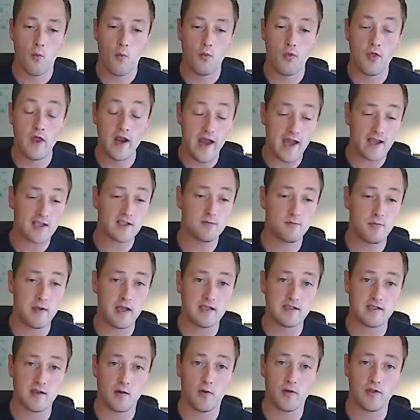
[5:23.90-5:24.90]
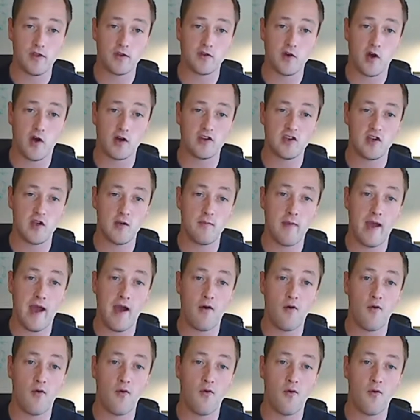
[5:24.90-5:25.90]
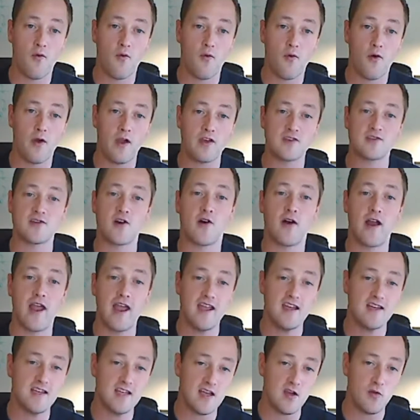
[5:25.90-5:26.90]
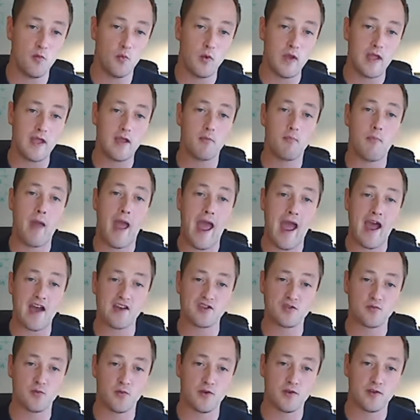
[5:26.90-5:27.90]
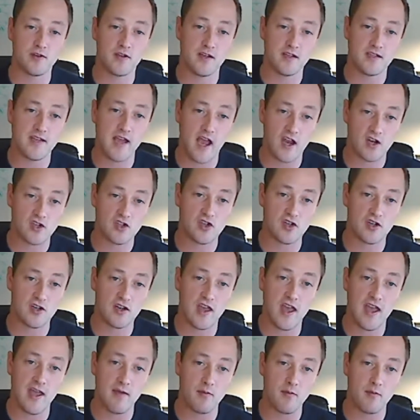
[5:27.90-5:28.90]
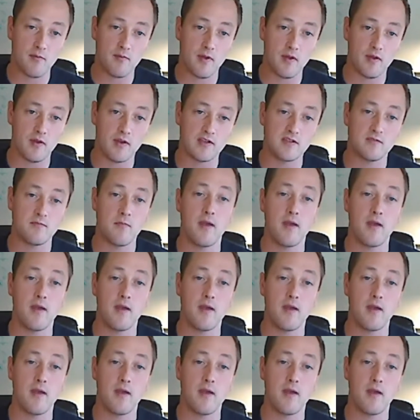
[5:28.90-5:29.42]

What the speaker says: The next piece I wanted to talk to you about is our AD weak password detection capabilities.